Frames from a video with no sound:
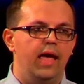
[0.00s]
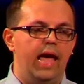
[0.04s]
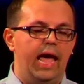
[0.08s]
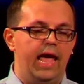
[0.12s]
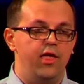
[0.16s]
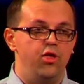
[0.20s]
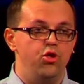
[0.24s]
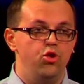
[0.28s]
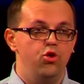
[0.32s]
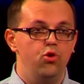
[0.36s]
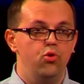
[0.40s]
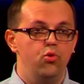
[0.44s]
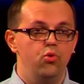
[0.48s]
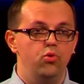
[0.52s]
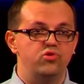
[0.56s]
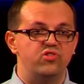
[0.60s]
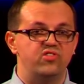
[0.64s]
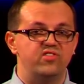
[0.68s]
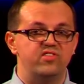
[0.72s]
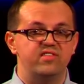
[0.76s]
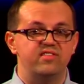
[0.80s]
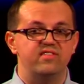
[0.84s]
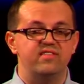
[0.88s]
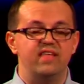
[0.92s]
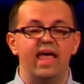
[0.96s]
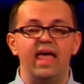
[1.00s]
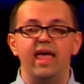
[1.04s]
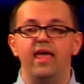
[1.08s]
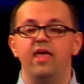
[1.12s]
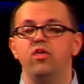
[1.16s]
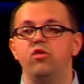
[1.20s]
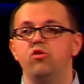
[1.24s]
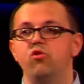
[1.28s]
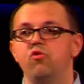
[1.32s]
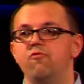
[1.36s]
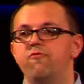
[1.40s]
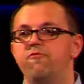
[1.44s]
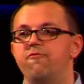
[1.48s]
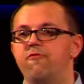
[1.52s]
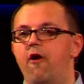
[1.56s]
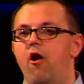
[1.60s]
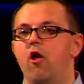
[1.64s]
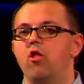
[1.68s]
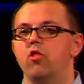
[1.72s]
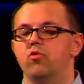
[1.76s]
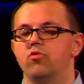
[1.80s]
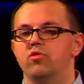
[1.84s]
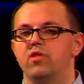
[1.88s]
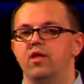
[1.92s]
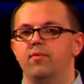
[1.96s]
And you say you
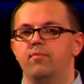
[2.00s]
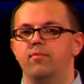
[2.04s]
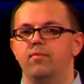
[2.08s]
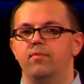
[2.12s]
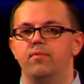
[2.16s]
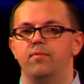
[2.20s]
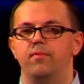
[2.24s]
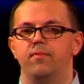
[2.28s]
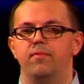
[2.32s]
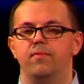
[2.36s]
follow them.